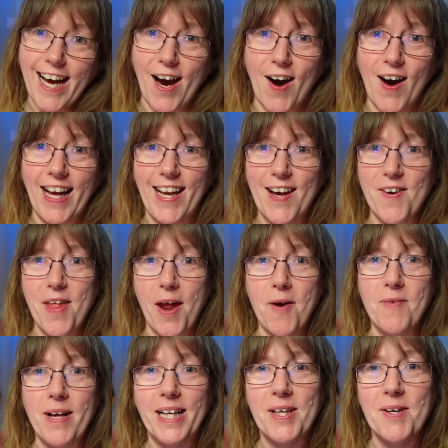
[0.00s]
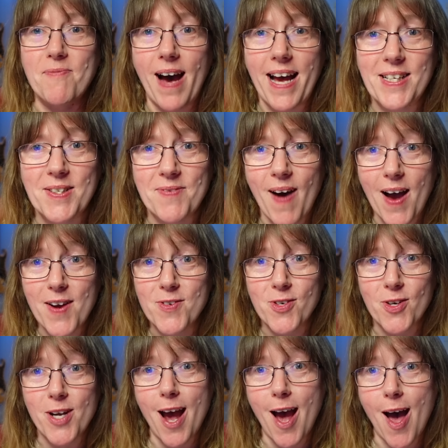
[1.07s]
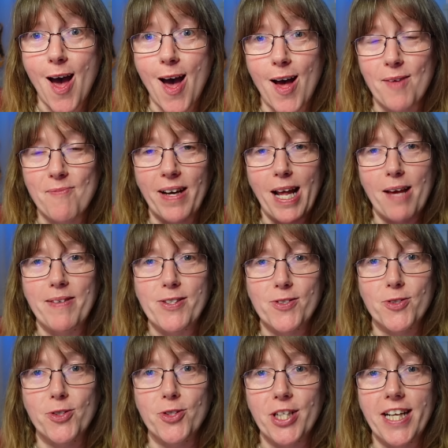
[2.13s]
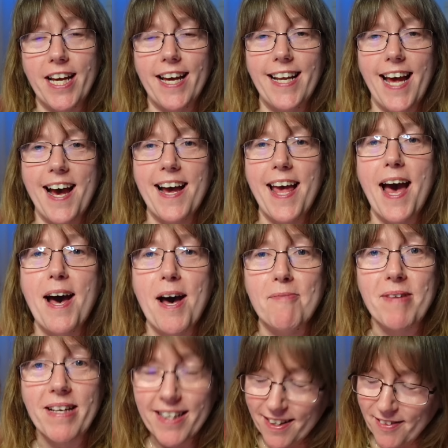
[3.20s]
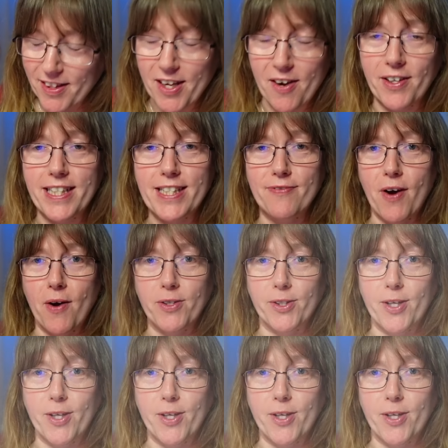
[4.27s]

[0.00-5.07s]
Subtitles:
Oh, hello there, and welcome back to my channel. My name is Georgina, and I am the Honest Vocal